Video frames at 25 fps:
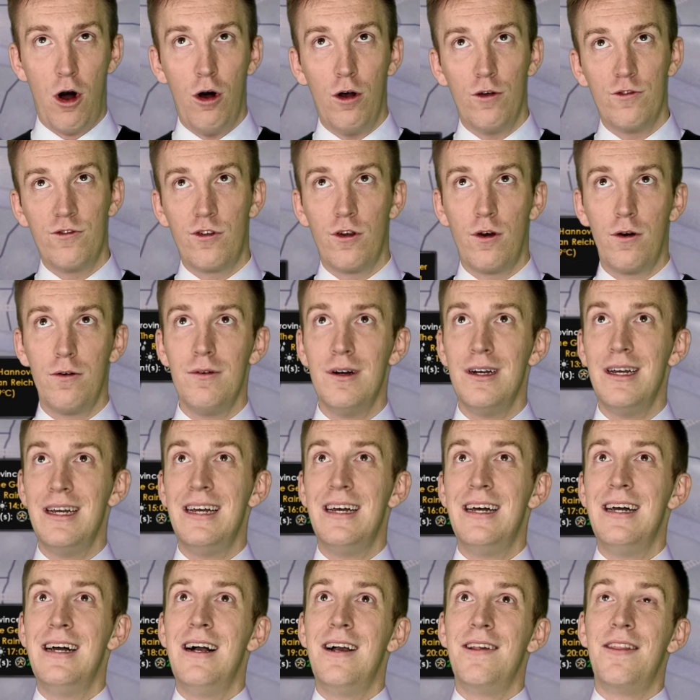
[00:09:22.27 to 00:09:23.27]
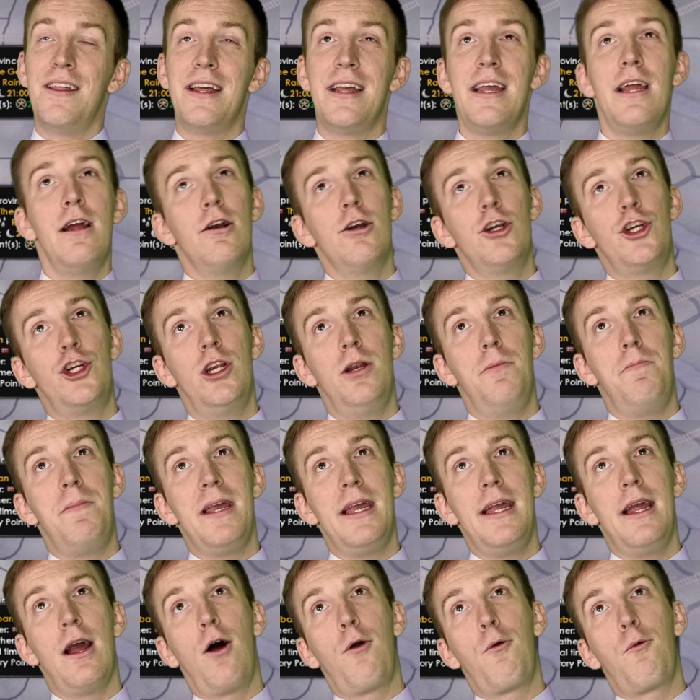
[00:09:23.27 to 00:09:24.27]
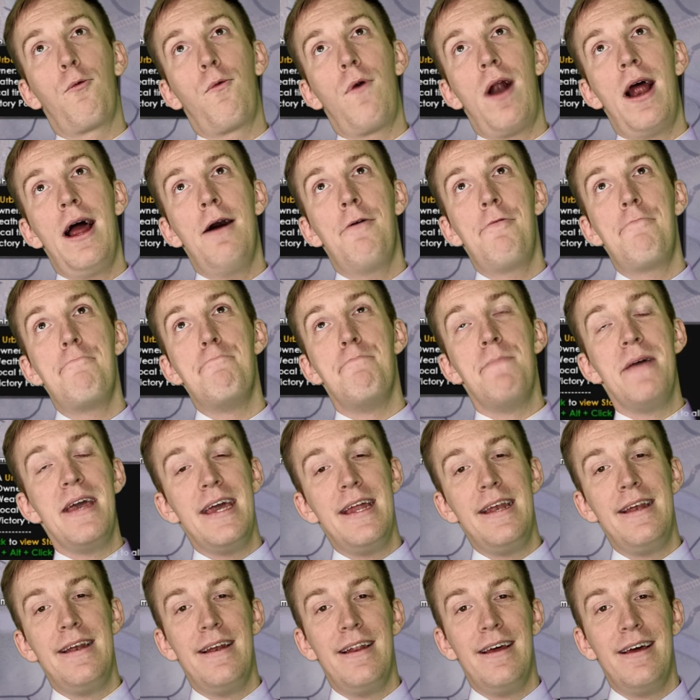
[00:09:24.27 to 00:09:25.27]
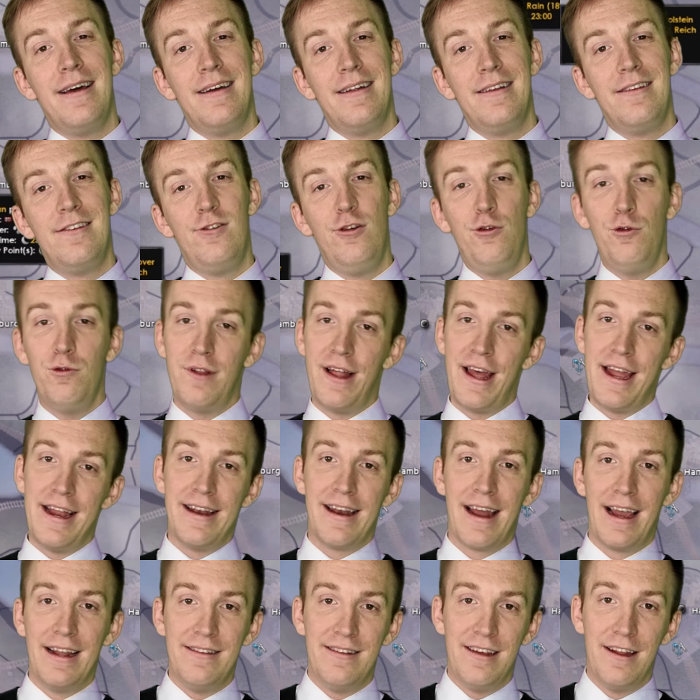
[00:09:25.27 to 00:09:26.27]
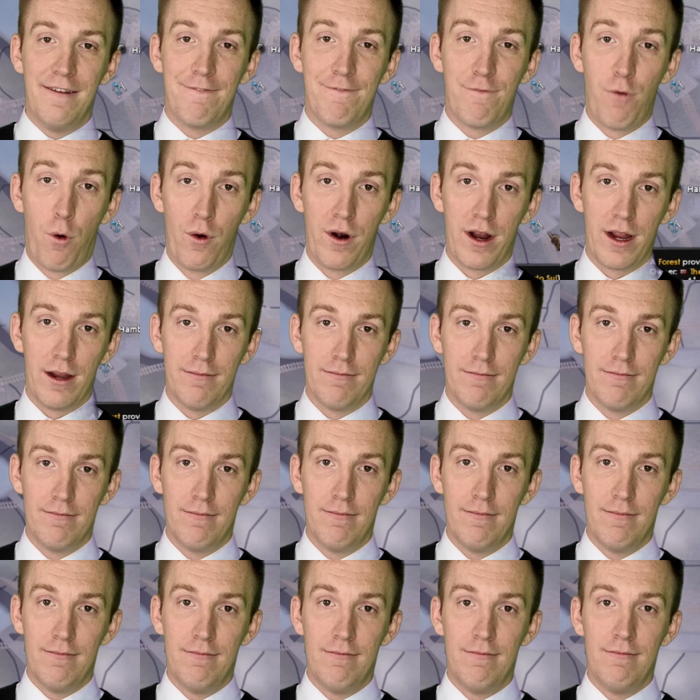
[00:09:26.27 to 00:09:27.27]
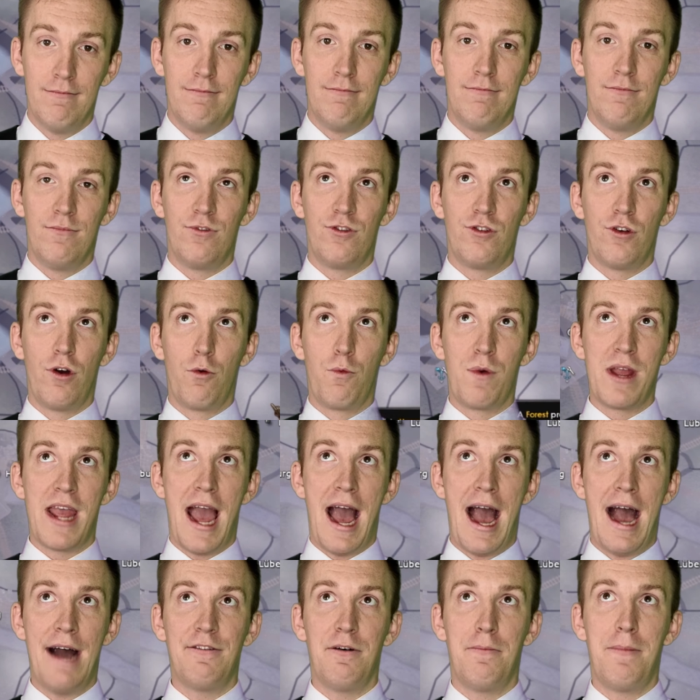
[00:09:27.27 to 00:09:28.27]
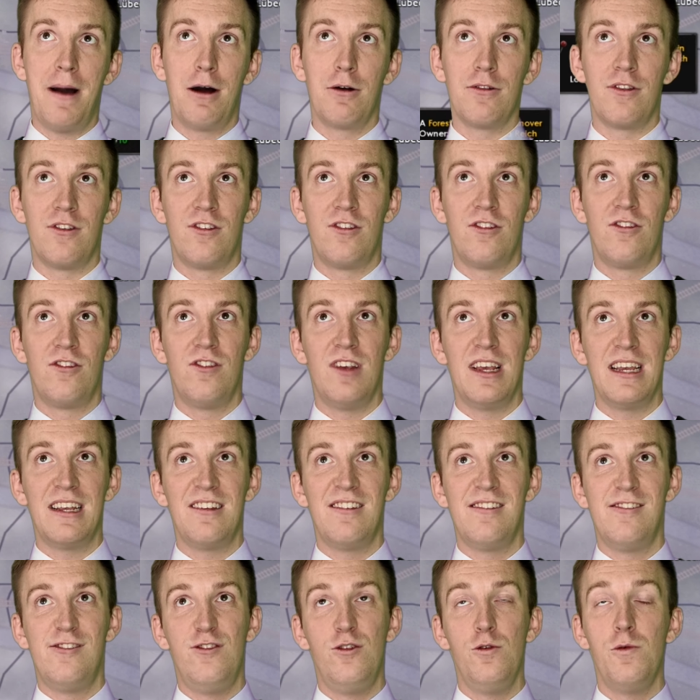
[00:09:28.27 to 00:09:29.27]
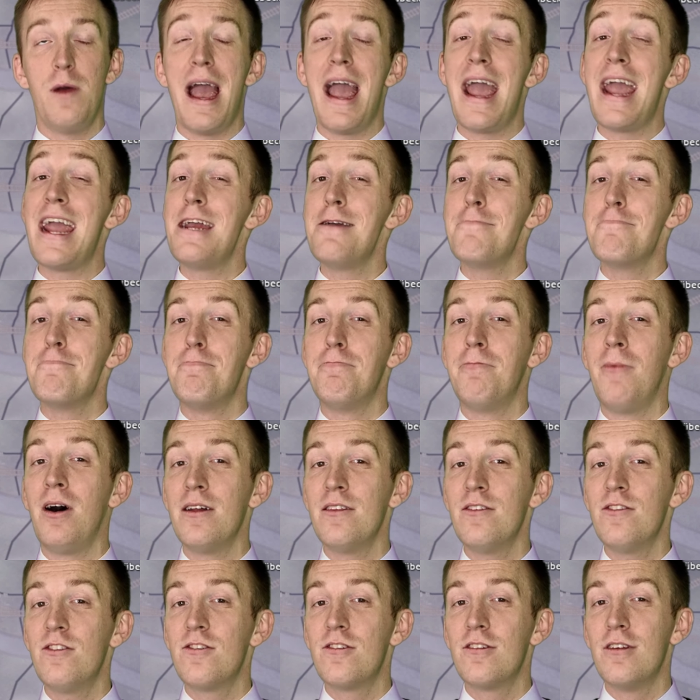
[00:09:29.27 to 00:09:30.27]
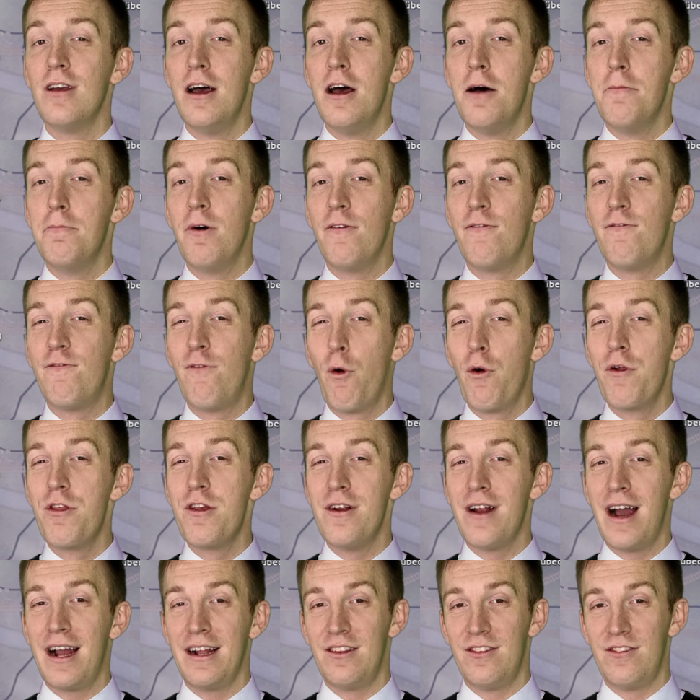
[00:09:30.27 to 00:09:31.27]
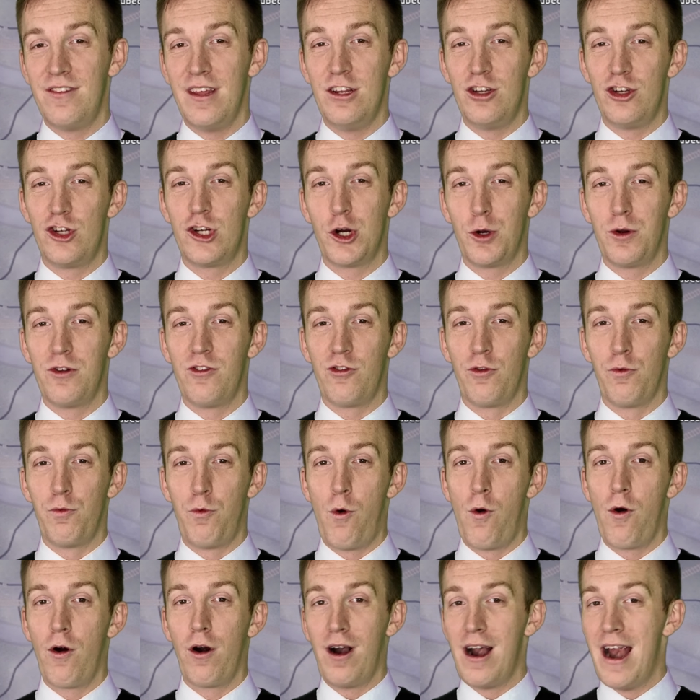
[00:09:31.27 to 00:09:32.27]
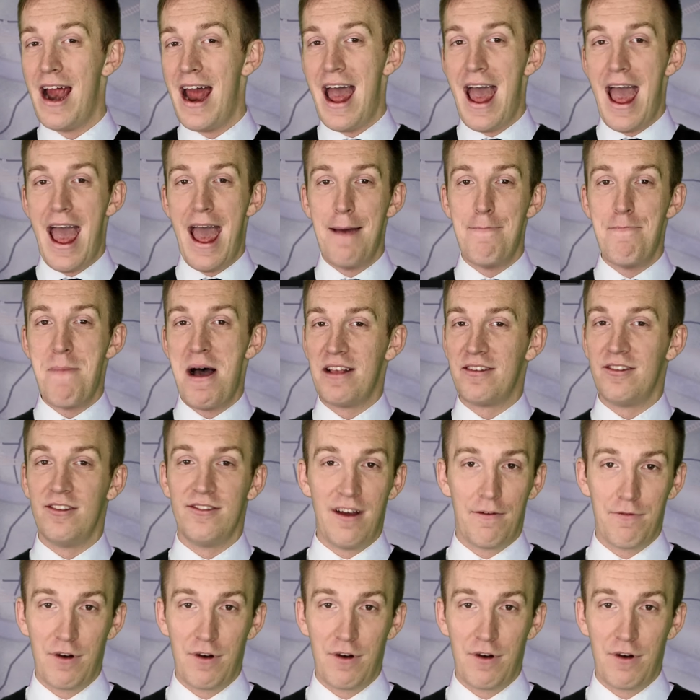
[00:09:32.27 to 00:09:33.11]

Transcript: Also, the year should be around mid to late 1940. So we have about 6 to 8 months before the United States joins the war and messes